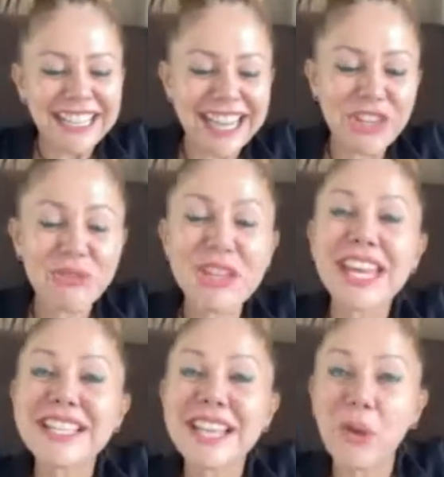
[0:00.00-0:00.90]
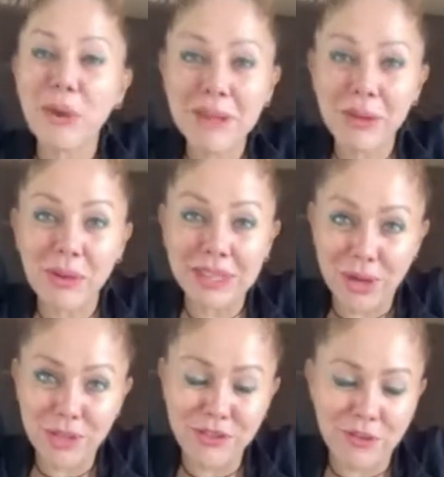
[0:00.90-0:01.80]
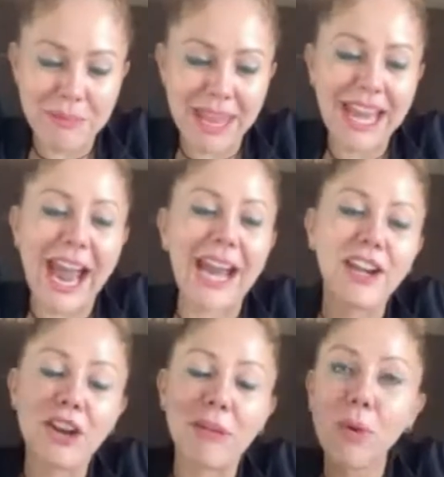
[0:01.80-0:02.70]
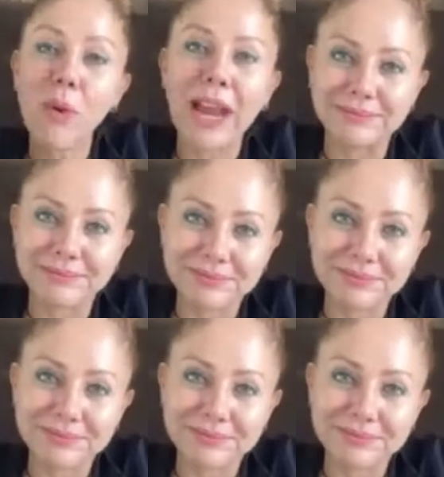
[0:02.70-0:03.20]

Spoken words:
The 3 things that women want the most from men are, number 1,